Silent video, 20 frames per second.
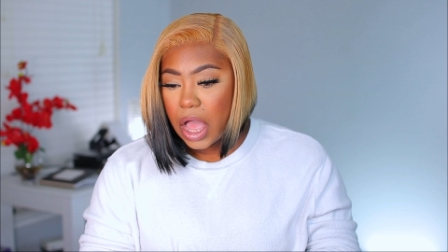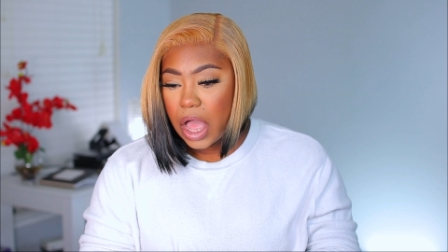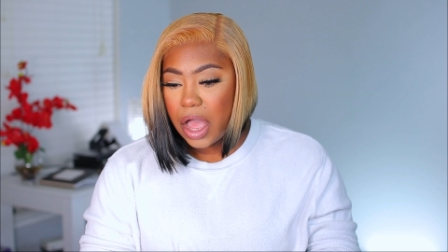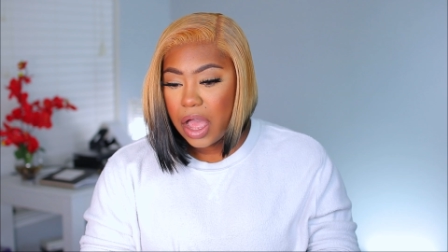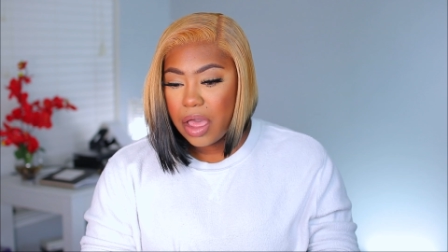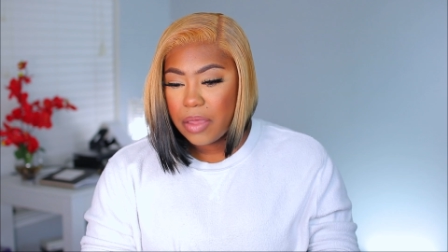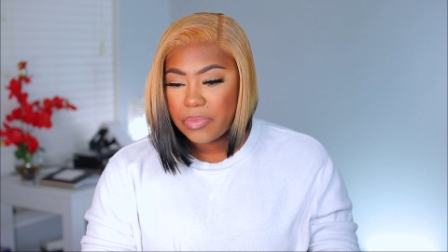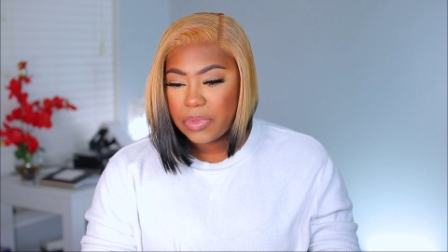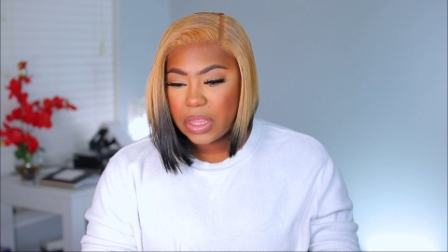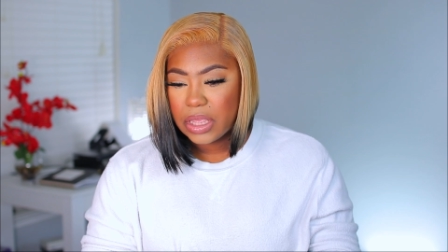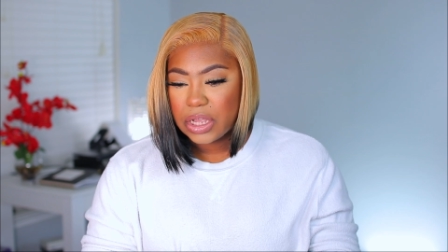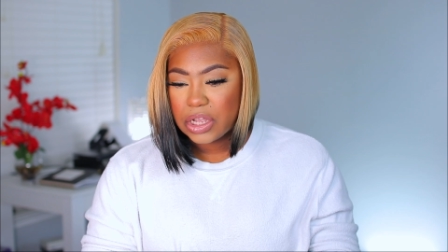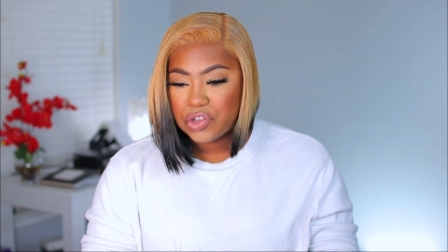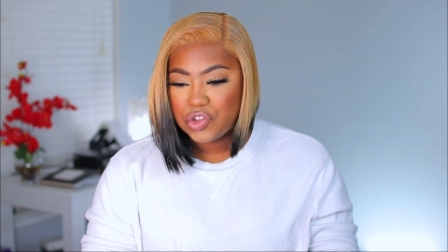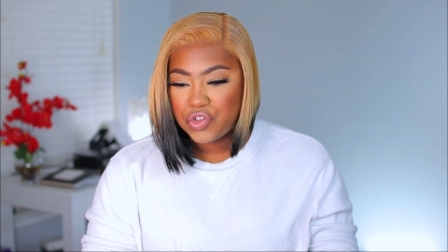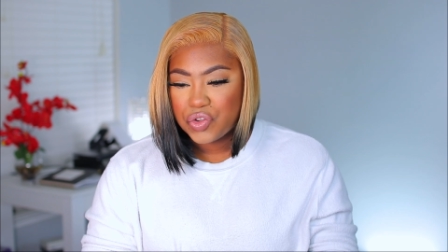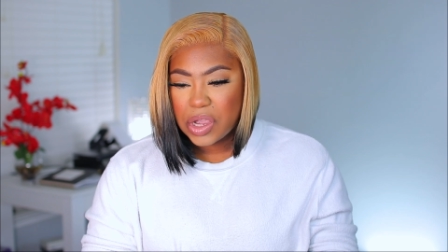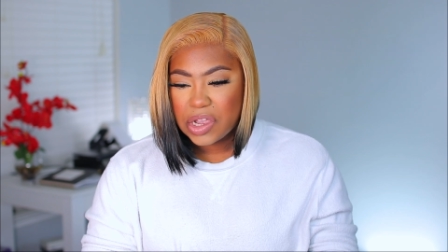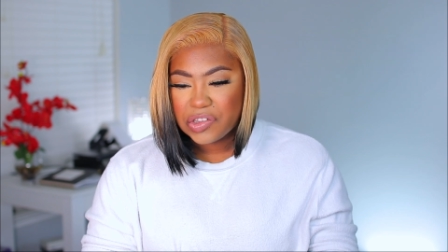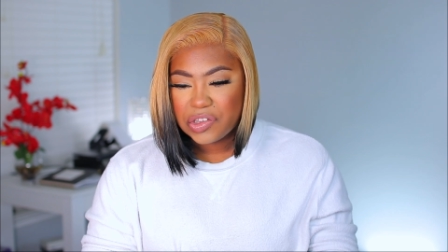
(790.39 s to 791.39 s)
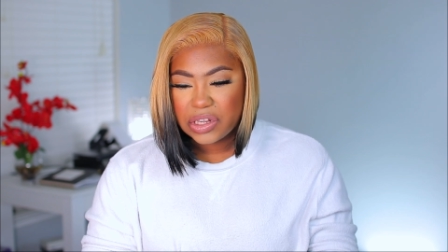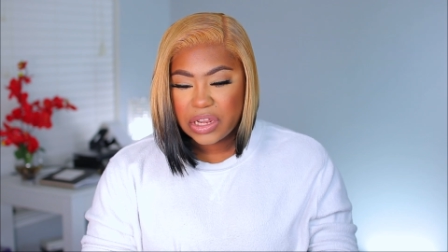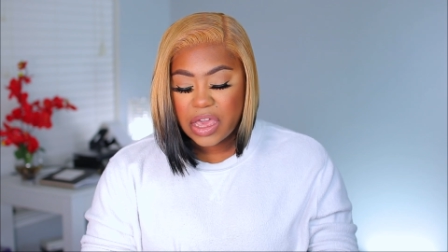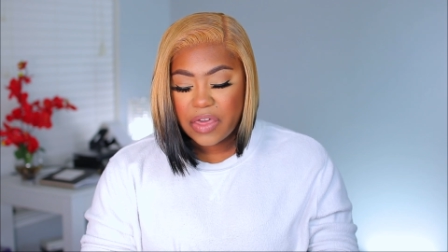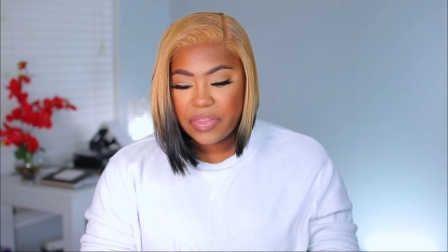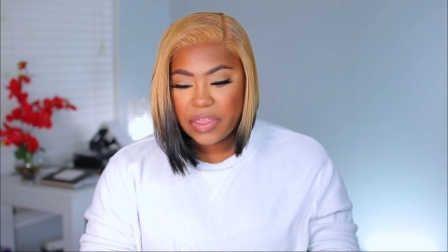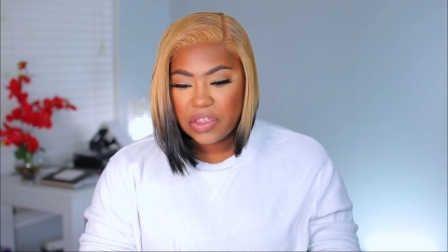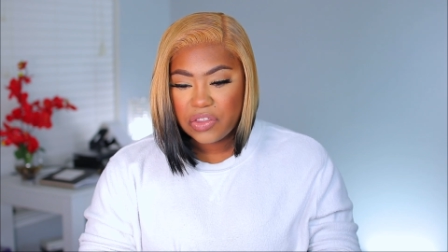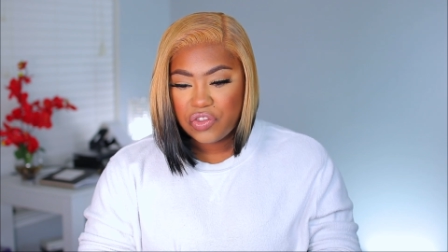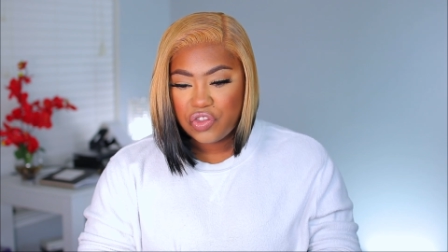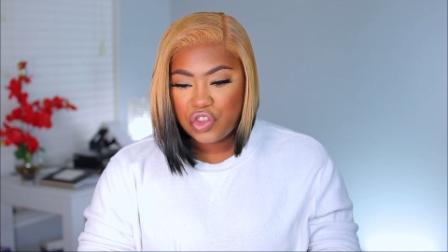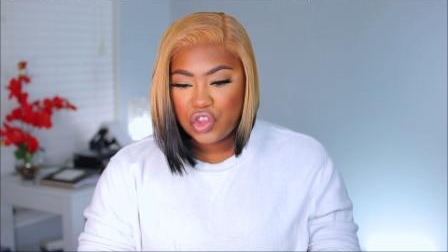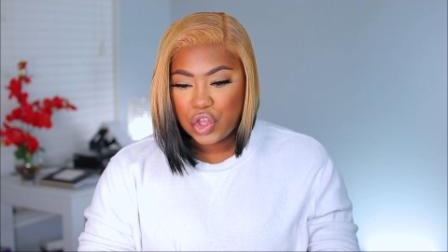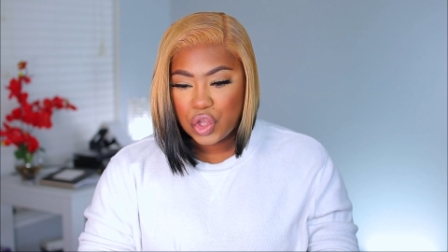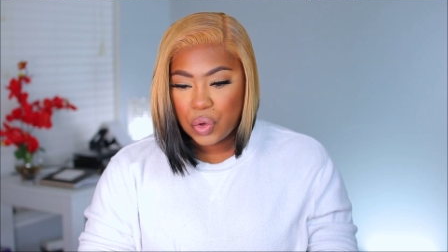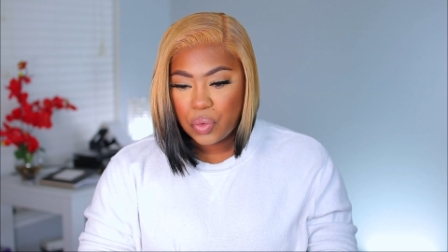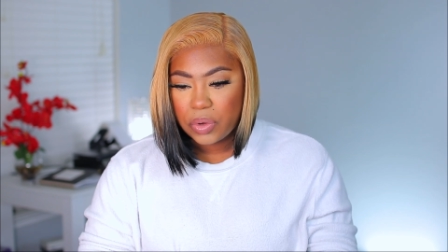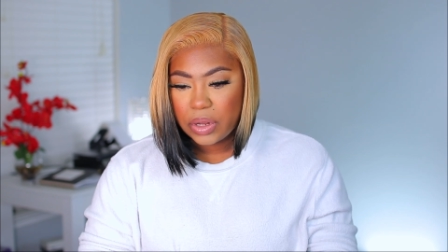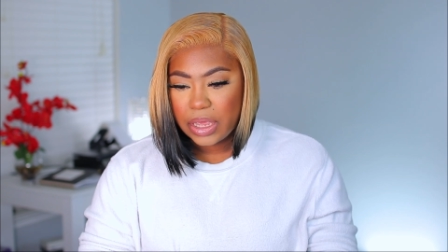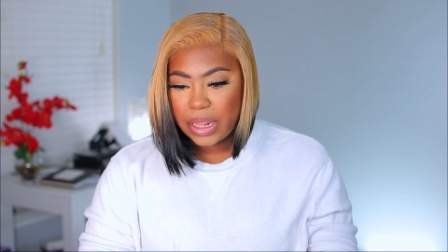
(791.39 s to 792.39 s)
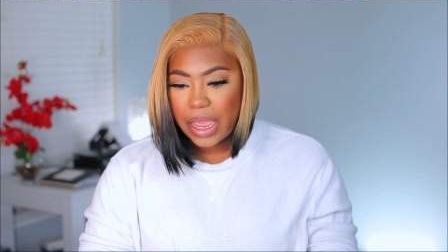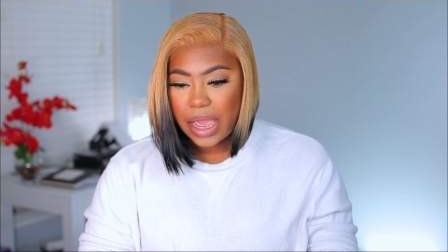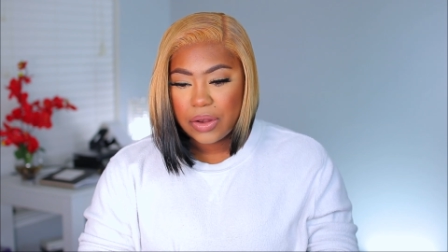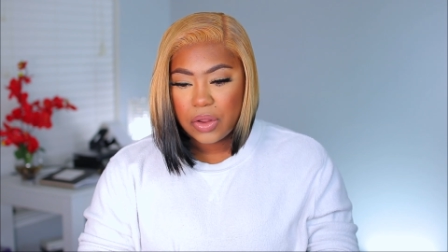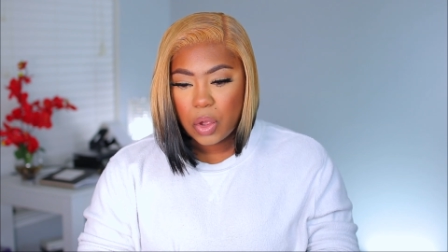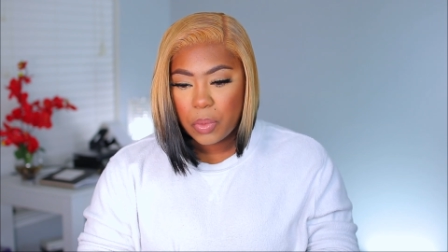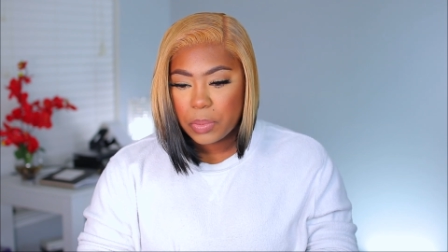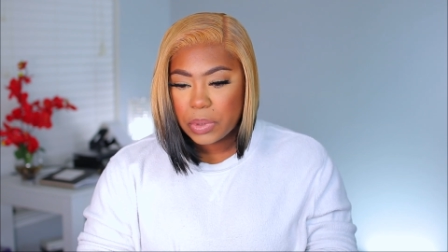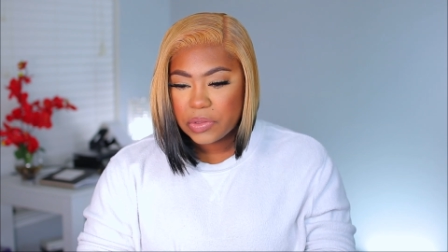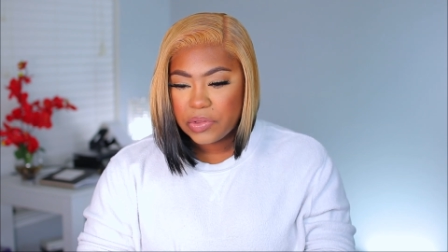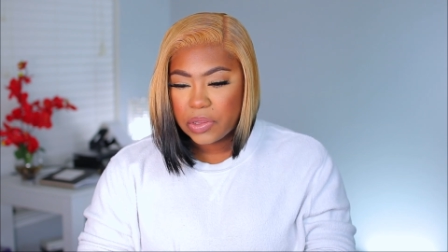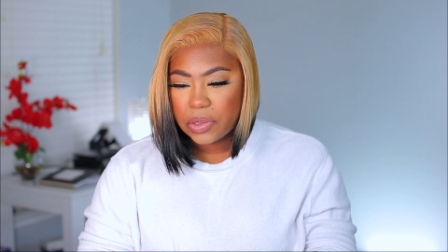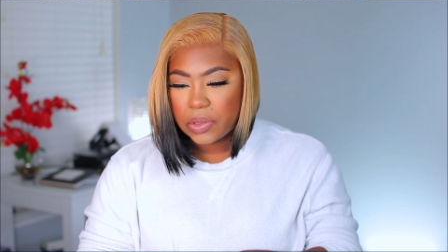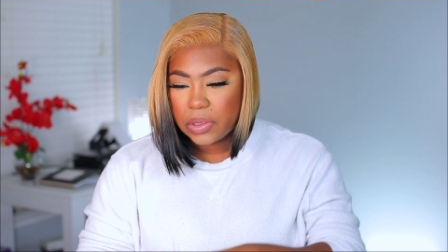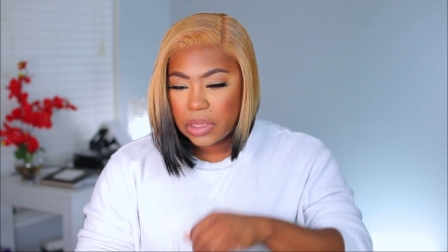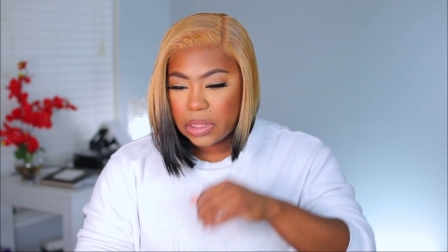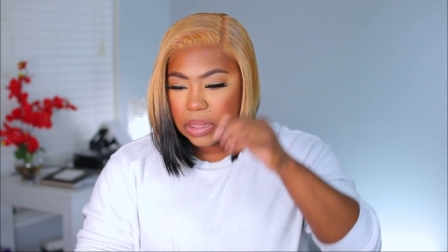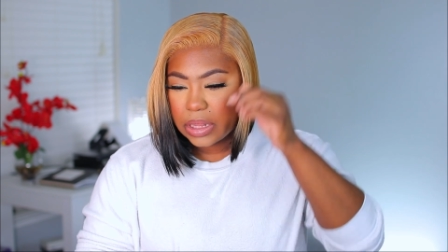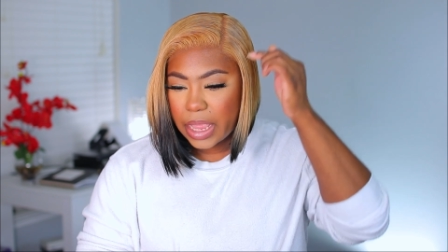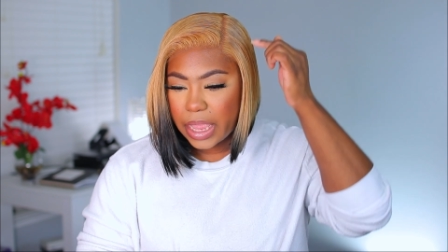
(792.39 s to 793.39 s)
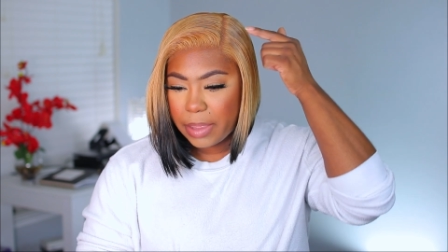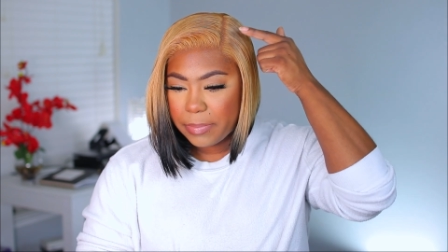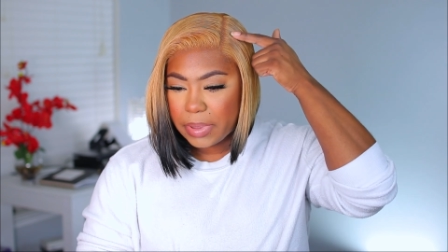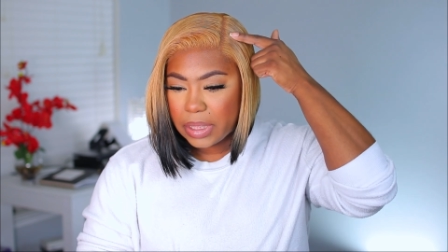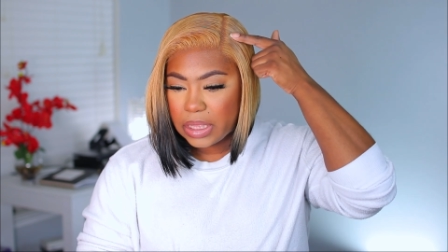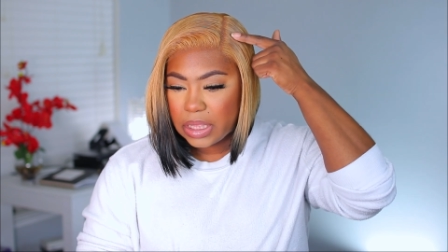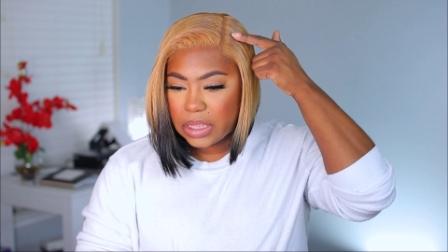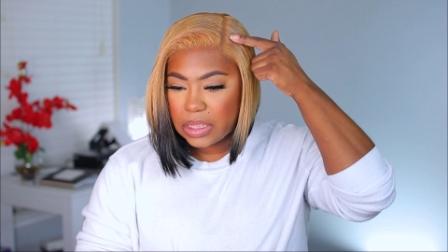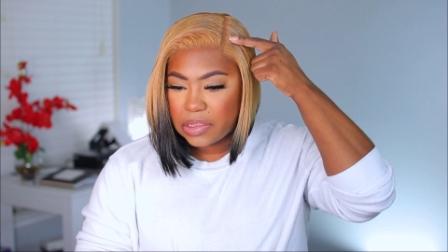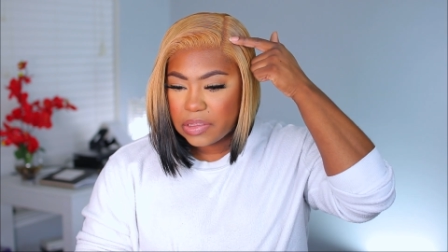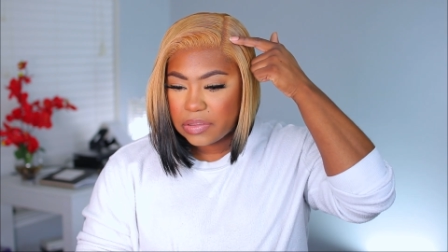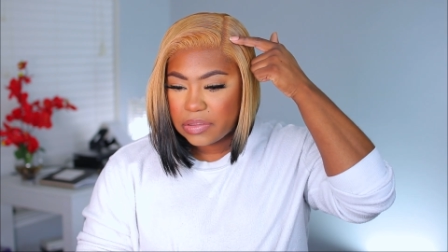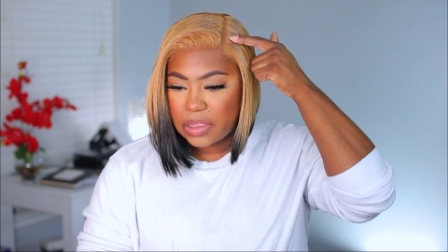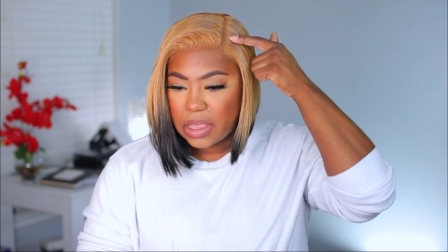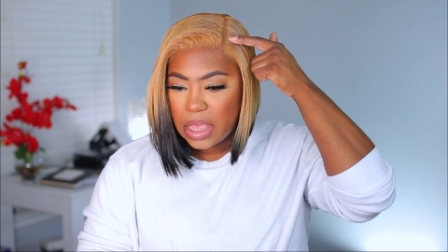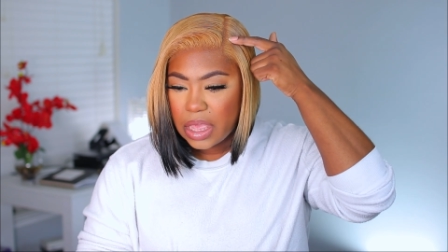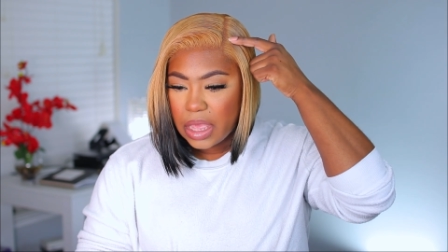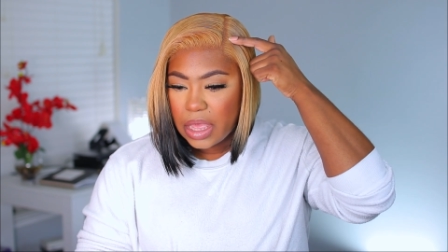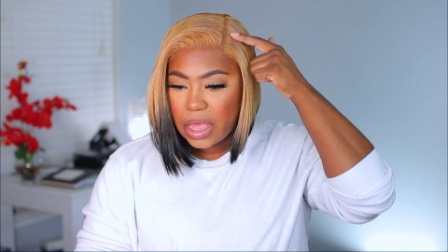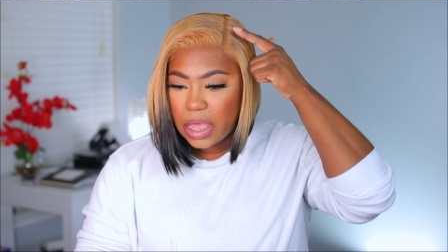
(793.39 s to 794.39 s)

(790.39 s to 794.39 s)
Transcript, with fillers: Um, the construction of this unit, I don't particularly like because